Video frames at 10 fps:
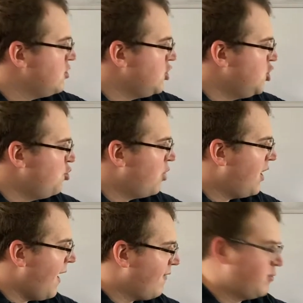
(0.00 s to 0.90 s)
You
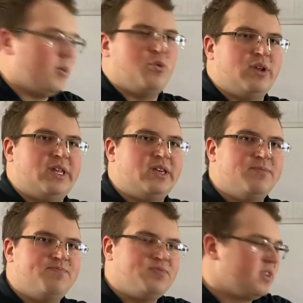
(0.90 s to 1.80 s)
have to be willing
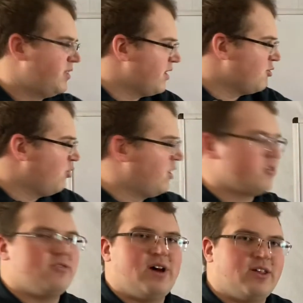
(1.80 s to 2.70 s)
that your
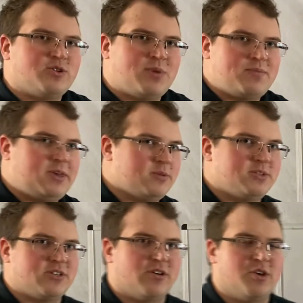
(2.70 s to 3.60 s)
$100 might become
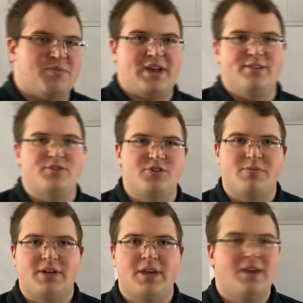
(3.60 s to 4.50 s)
zero, you might lose your
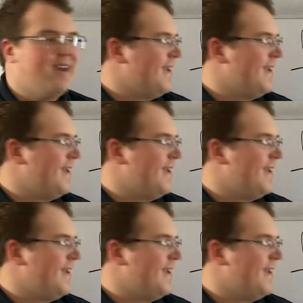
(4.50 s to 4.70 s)
money.